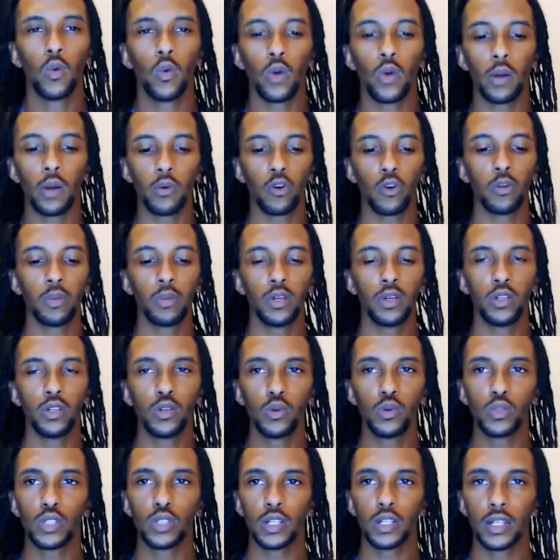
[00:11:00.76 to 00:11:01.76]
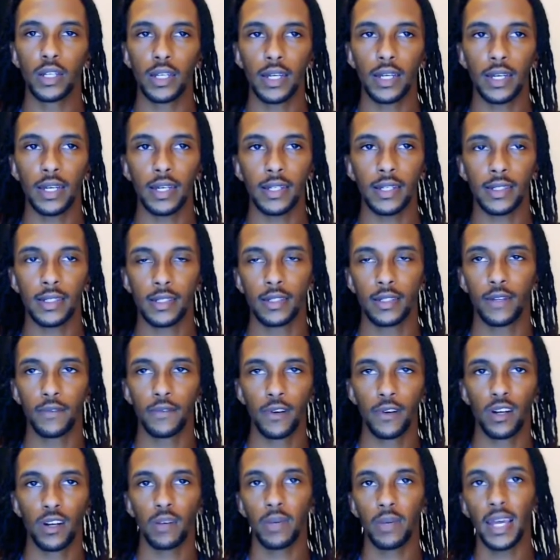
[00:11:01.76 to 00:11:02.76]
what I'm going to be using is the
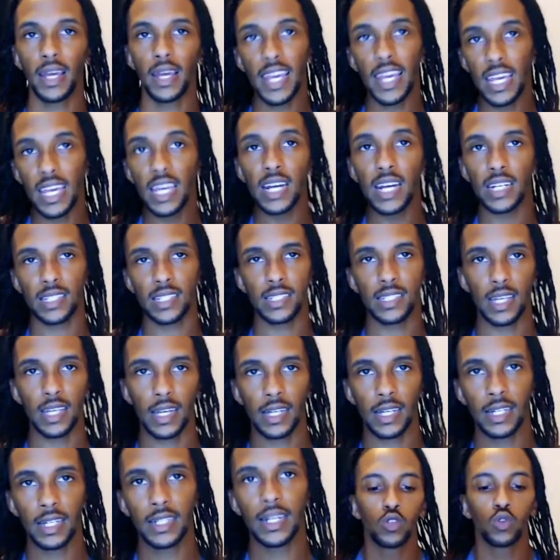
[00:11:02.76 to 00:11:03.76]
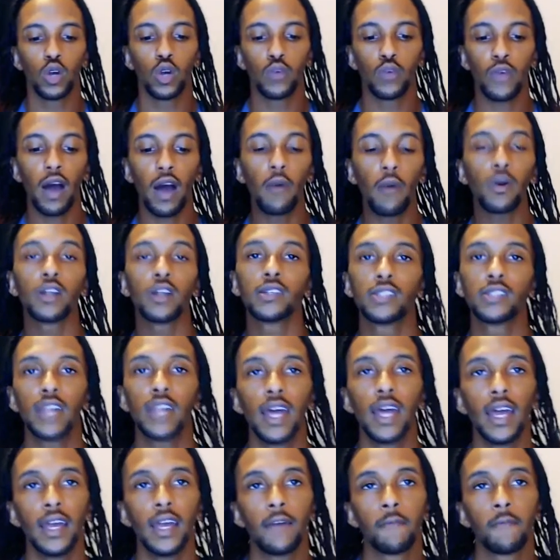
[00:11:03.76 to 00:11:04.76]
verb irse. So if I were to
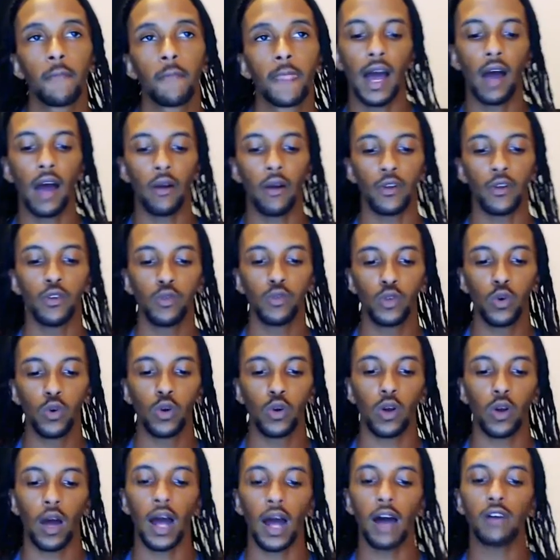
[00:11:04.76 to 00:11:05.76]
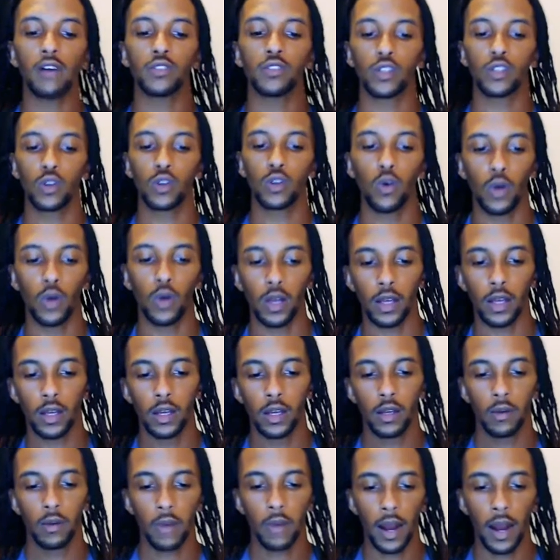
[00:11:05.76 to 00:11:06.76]
say, how are you doing, or how's it going,
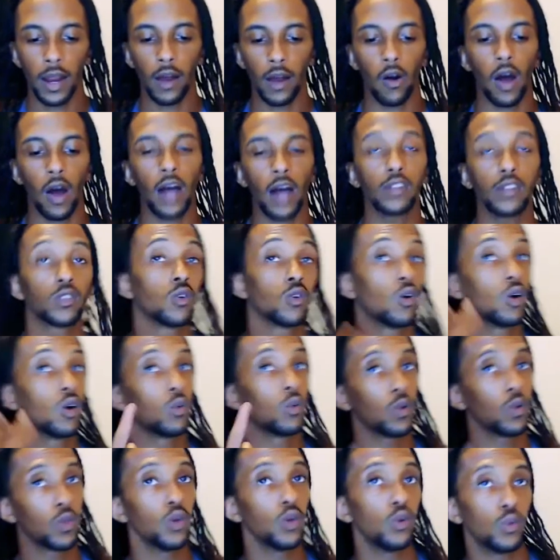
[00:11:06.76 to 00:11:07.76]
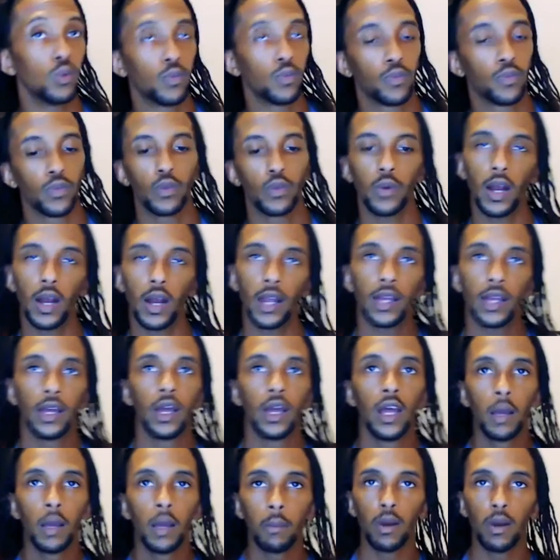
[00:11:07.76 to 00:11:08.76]
right? Or how's it going with you, right?
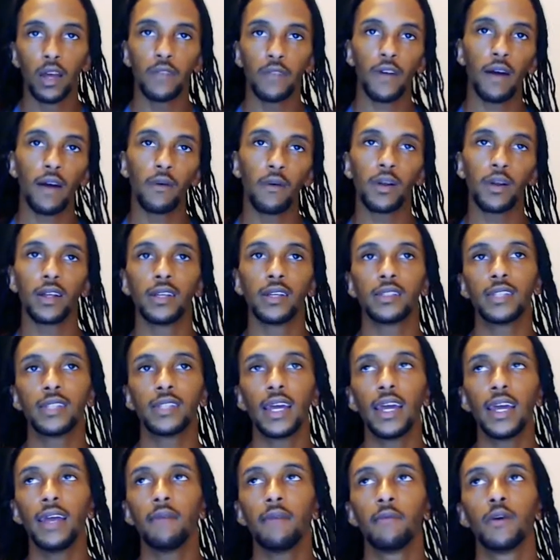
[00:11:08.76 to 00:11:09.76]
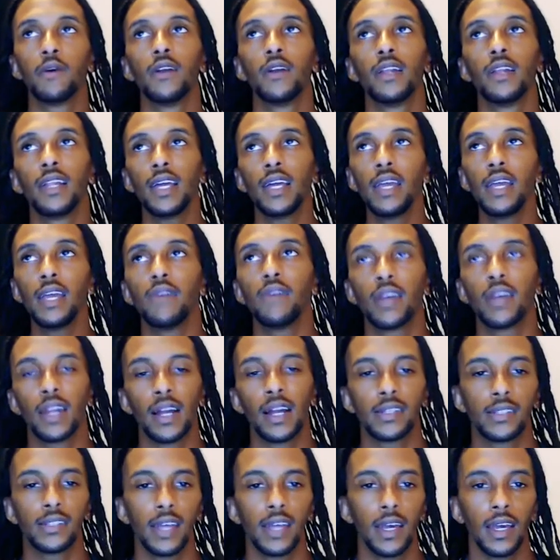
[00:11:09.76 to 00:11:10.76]
But if I were to say we're leaving, and
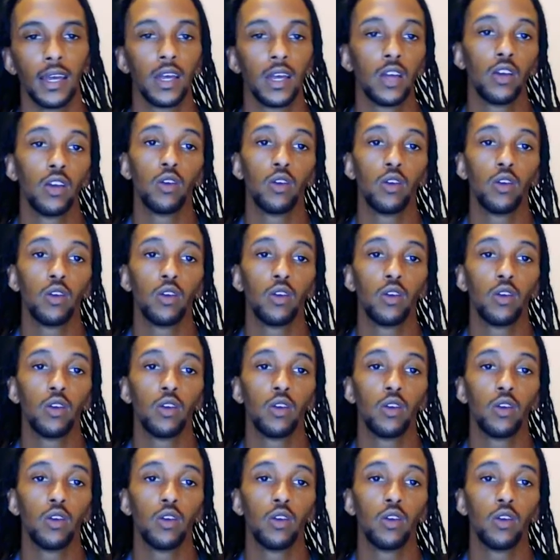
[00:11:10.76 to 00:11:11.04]
I say,